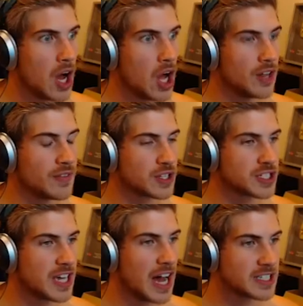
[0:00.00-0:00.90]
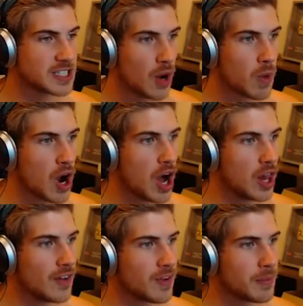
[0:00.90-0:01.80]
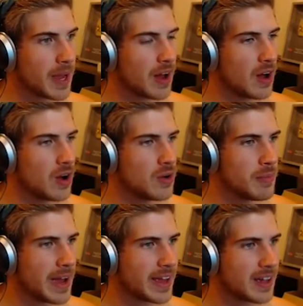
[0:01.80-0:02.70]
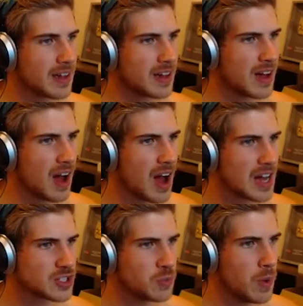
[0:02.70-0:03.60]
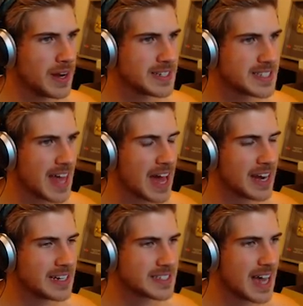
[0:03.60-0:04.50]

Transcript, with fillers: Oliver's guts were all over me. Oh my gosh, what is that? It's